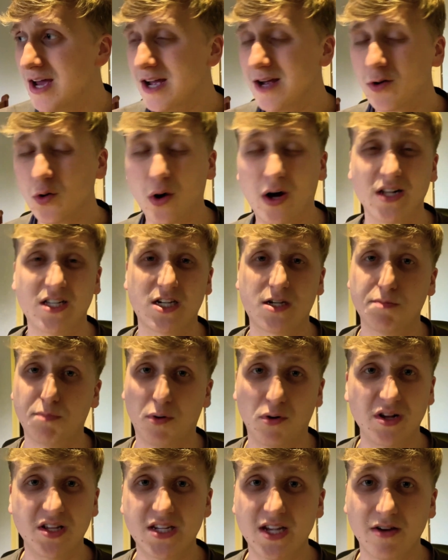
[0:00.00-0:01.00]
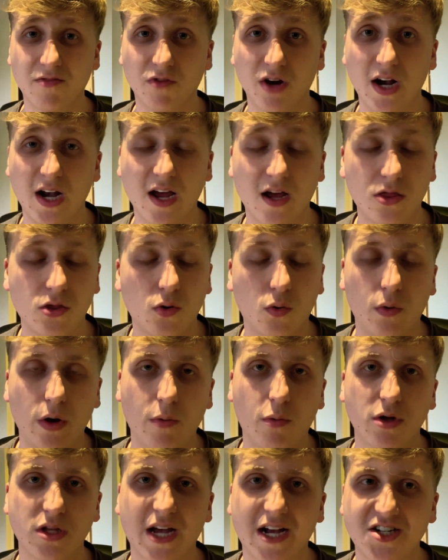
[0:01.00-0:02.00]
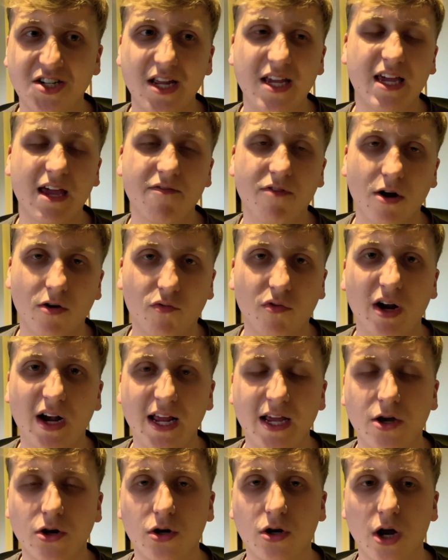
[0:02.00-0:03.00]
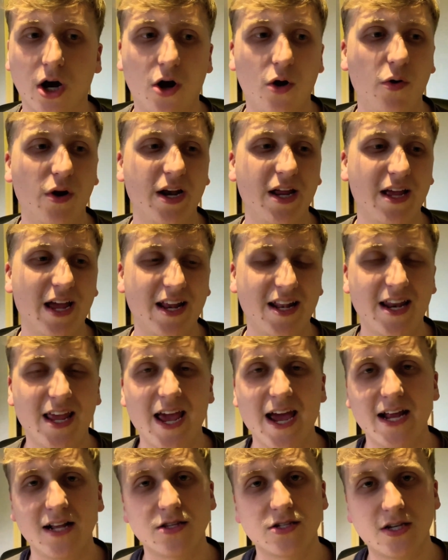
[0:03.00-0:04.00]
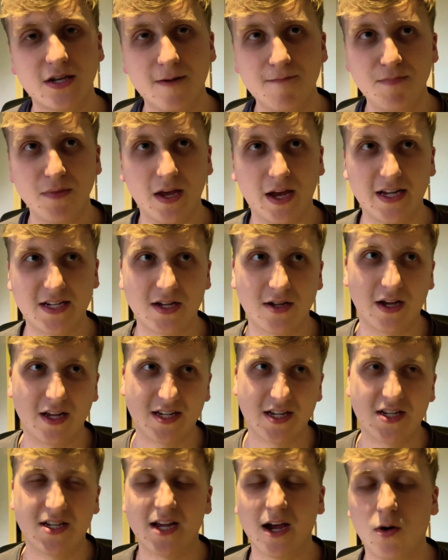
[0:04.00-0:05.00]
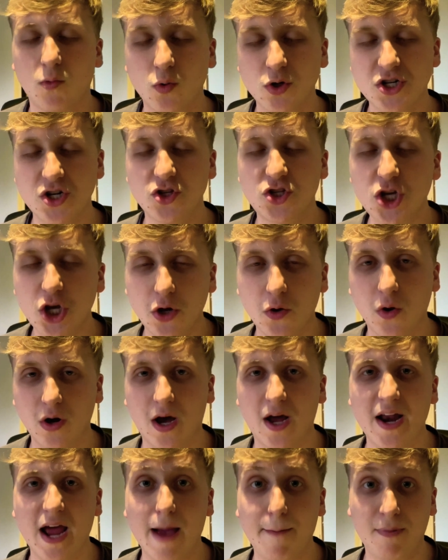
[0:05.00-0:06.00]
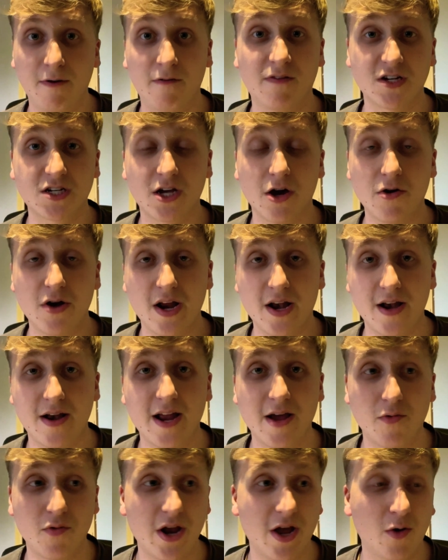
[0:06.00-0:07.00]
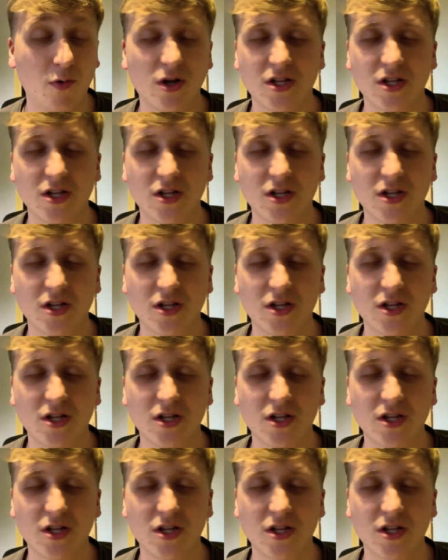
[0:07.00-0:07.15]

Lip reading: quite disappointing really. I thought we would actually give it a really good go, and in the end, as I say, I wasn't too unhappy going in 0-0.